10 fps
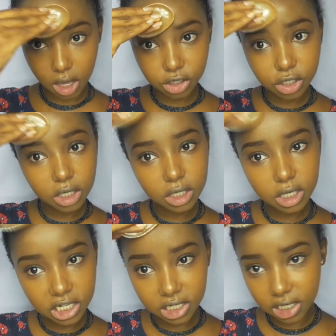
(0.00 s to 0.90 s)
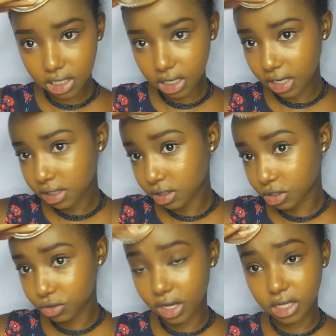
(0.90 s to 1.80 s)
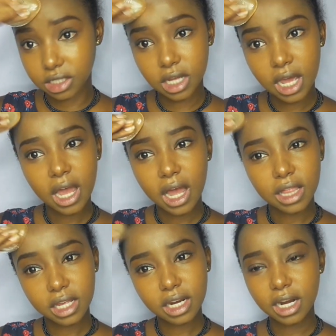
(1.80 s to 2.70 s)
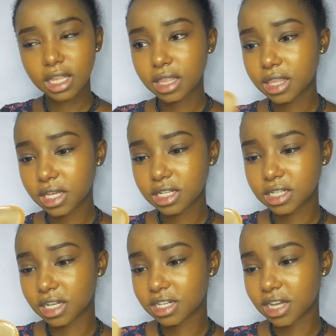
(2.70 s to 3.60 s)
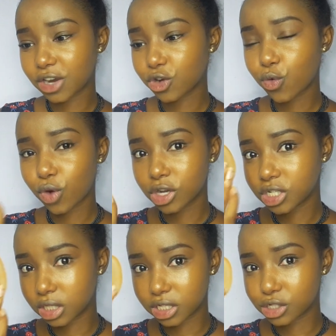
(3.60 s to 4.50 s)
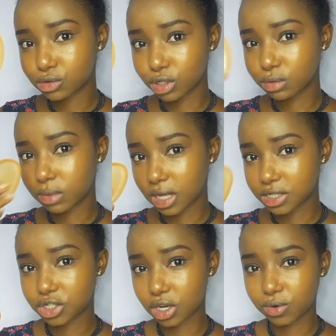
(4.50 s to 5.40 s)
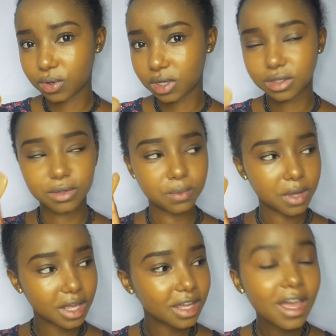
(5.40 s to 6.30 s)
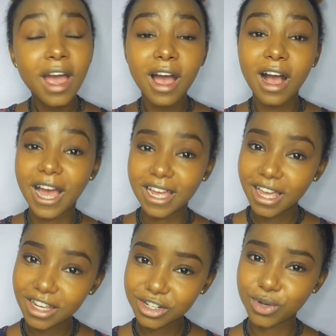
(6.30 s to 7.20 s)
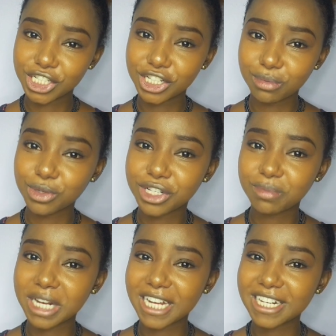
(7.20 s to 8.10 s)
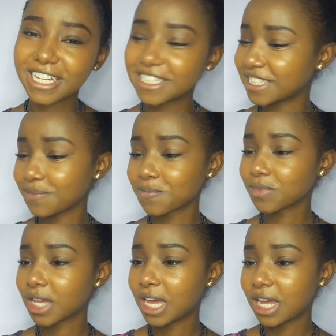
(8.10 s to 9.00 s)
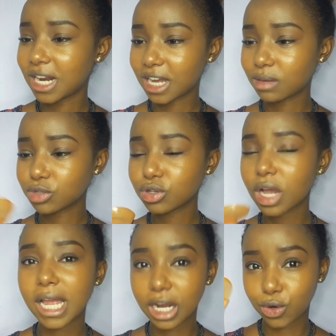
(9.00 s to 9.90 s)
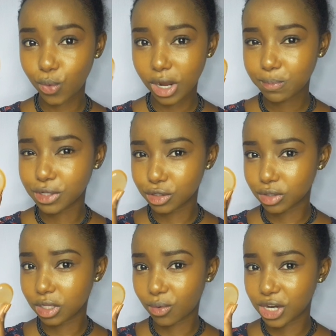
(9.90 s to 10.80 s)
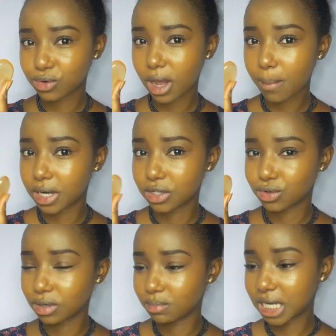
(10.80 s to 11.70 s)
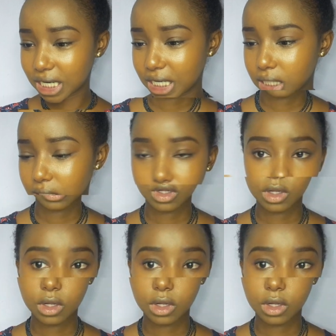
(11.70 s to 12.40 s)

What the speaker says: I actually really like this, you guys. And then another thing is that I know washing this won't be a struggle. The way I hate washing beauty blenders, like, I'm sure I can wipe this with a wet wipe and it will be clean.